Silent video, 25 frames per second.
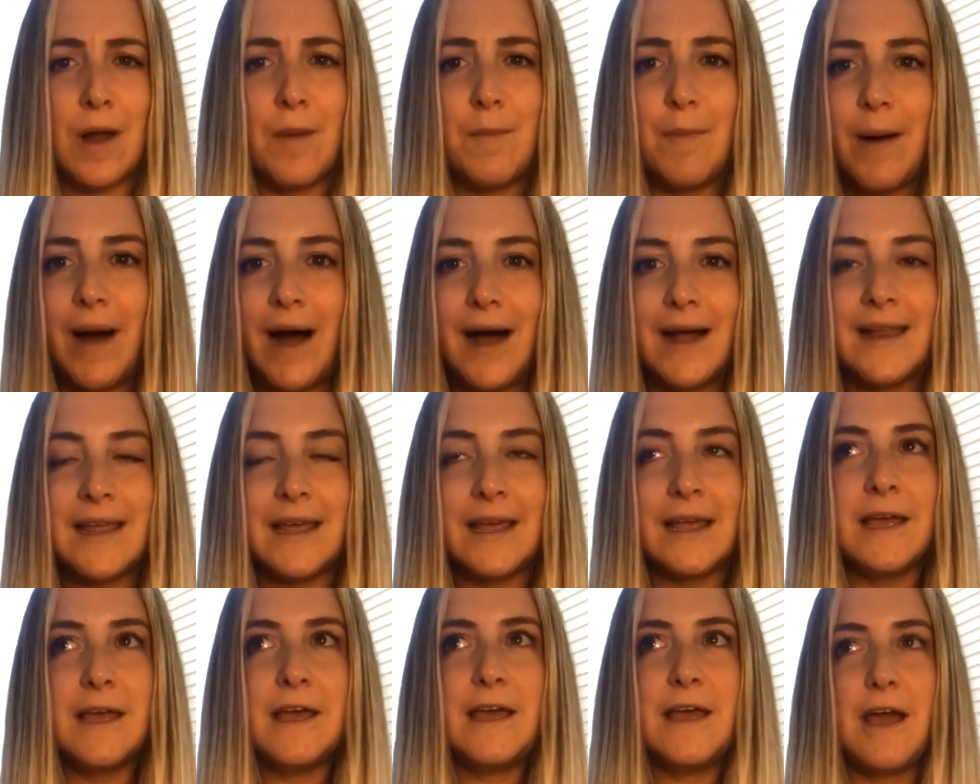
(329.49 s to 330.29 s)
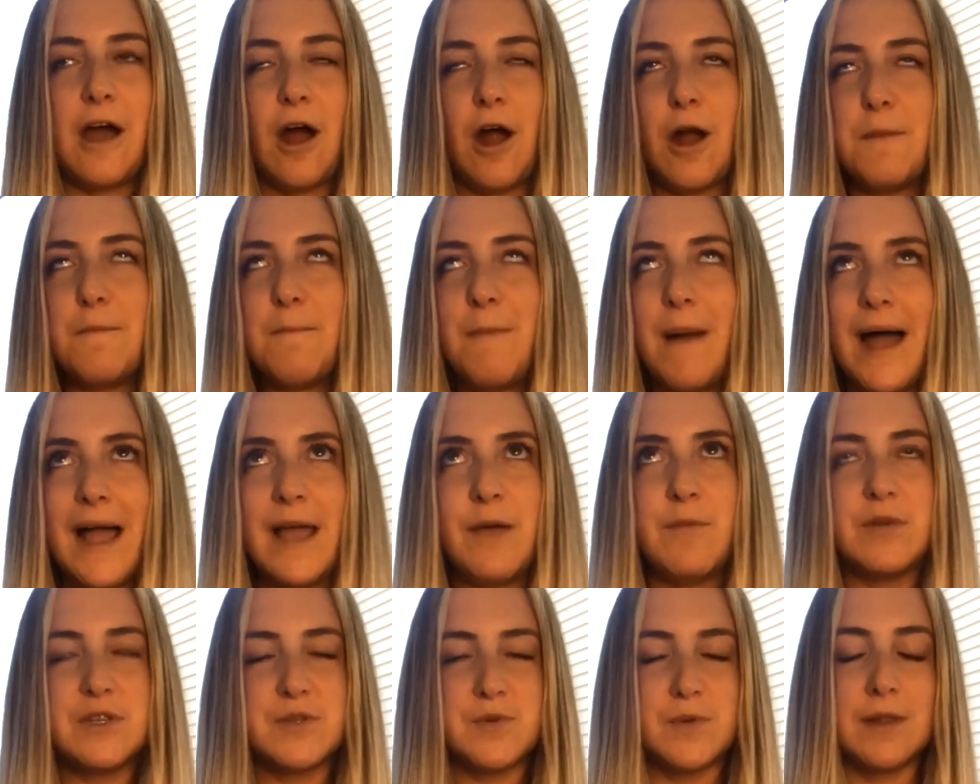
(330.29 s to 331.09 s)
Our
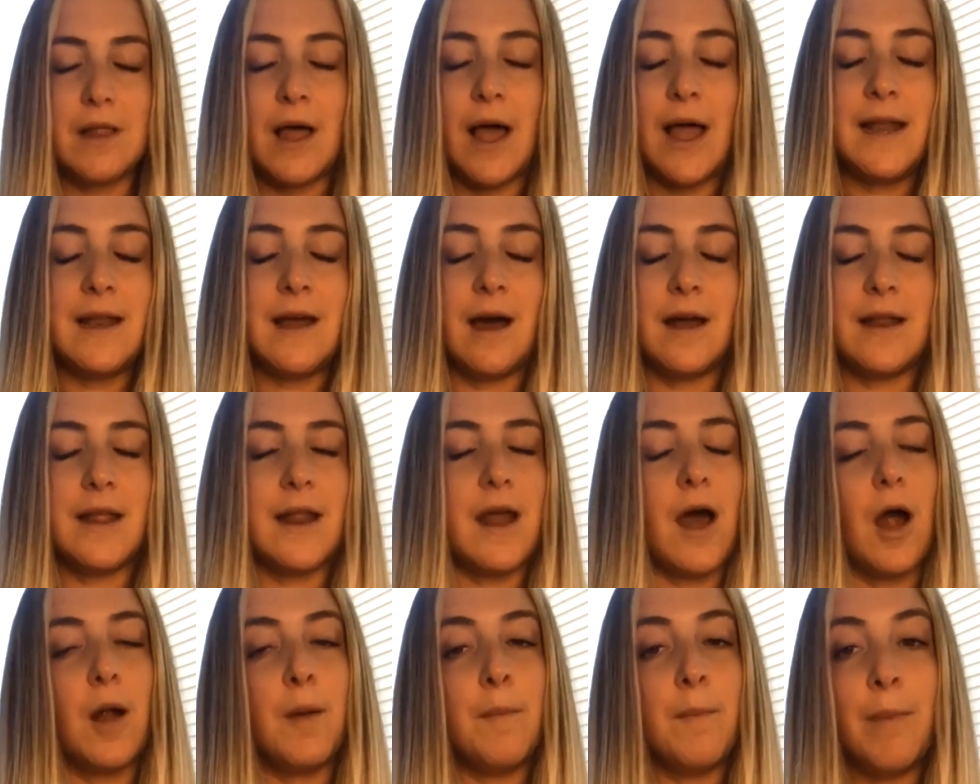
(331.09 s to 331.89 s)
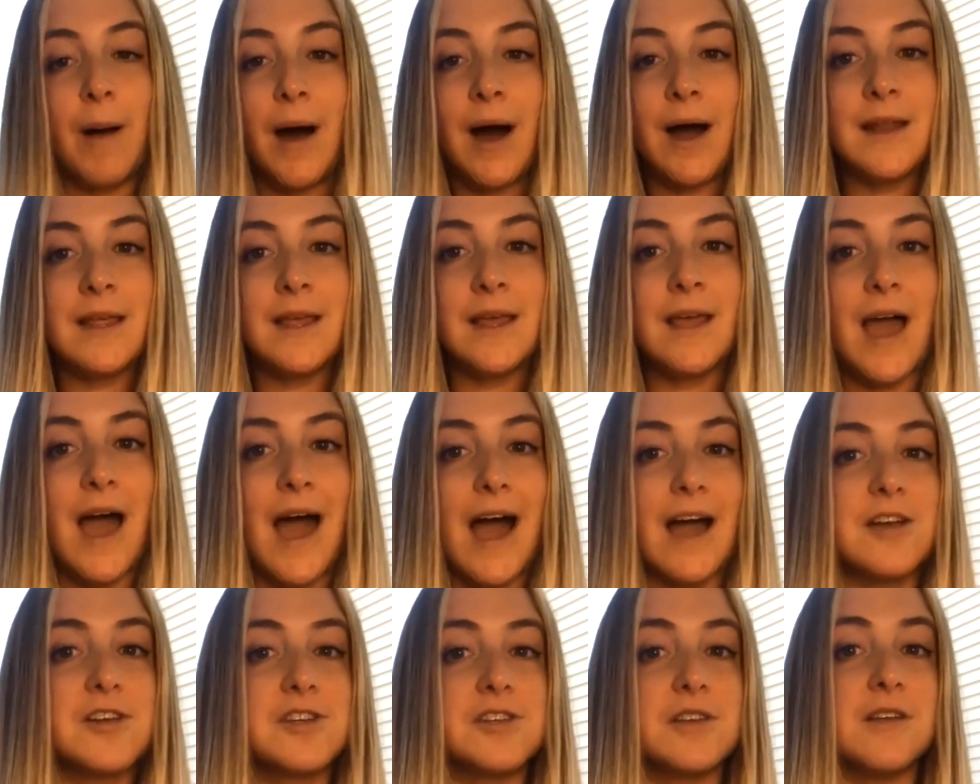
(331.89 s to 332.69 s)
mind was relying on it. Our body
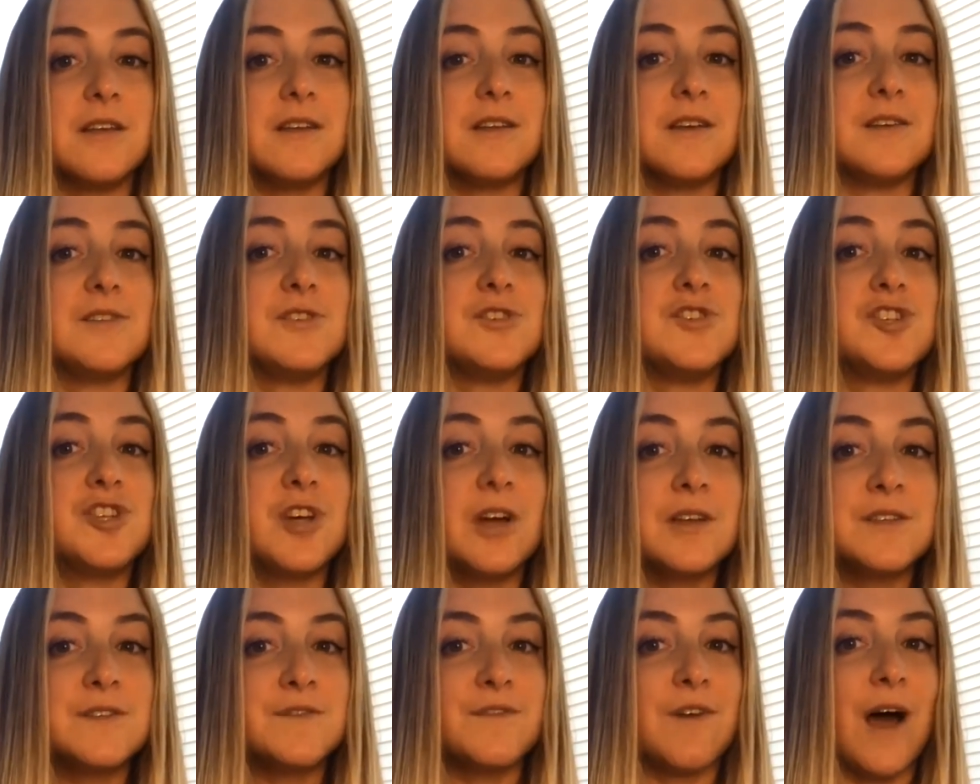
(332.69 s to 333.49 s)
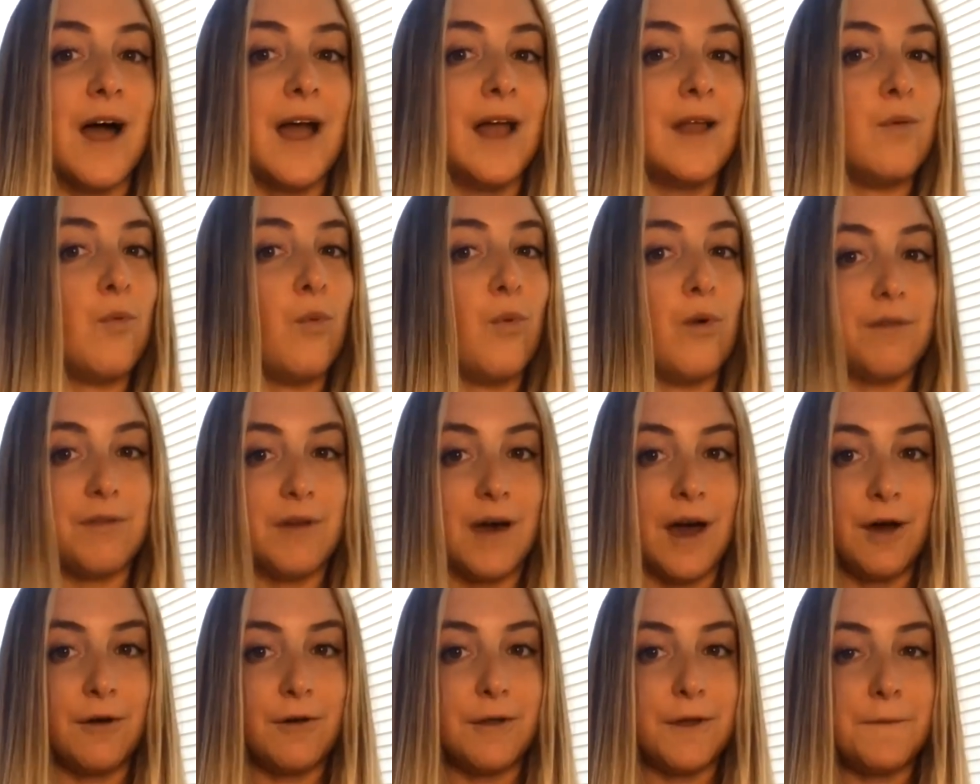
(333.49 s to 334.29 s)
actually does just fine
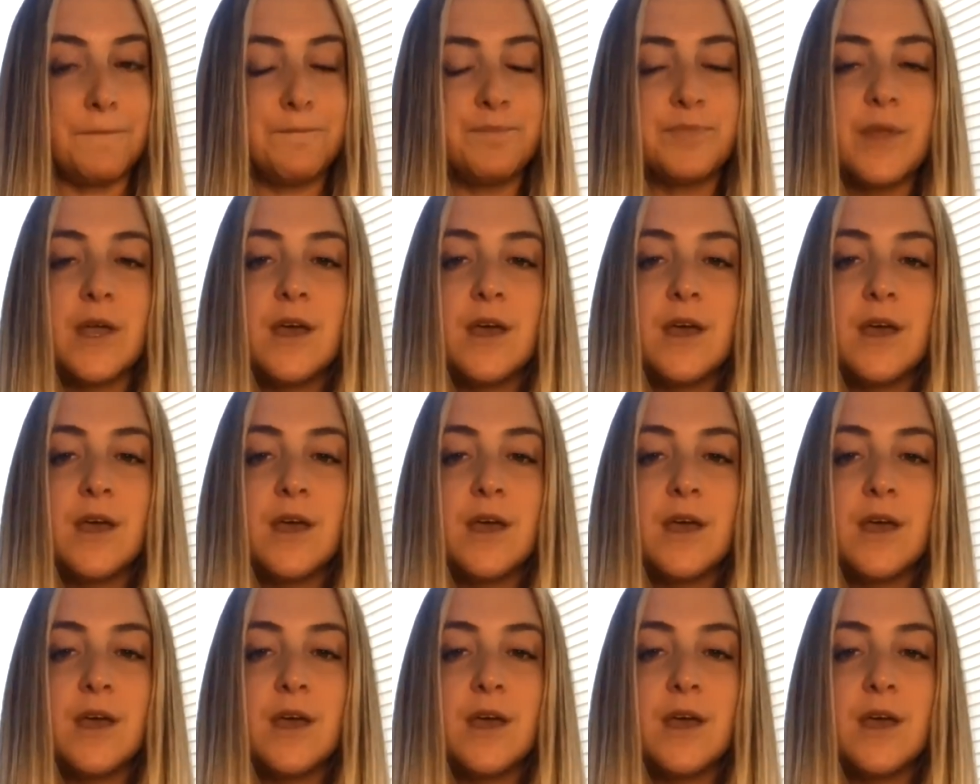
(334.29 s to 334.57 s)
without it.